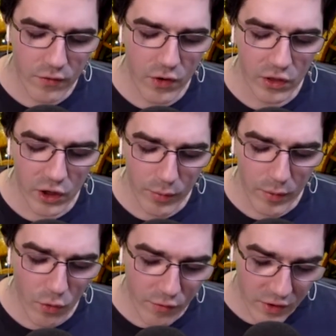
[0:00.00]
little bit more
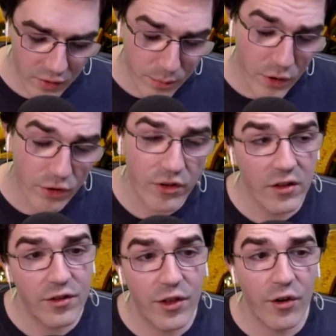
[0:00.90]
of the computer science
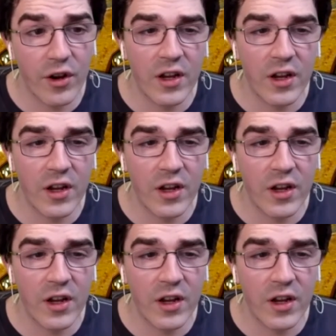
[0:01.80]
theory.